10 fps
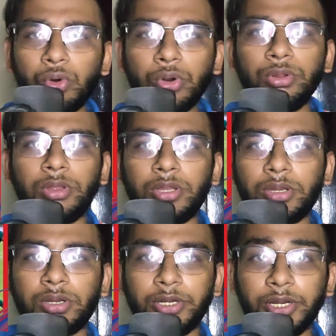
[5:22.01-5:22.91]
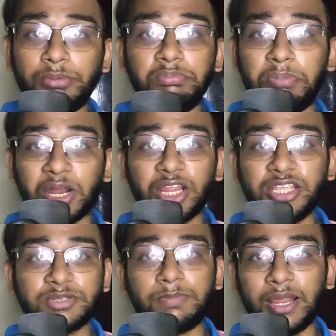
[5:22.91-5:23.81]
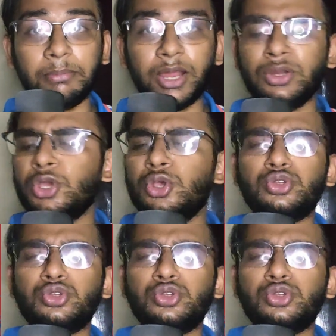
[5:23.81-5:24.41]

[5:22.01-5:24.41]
good did Bangladesh play, man?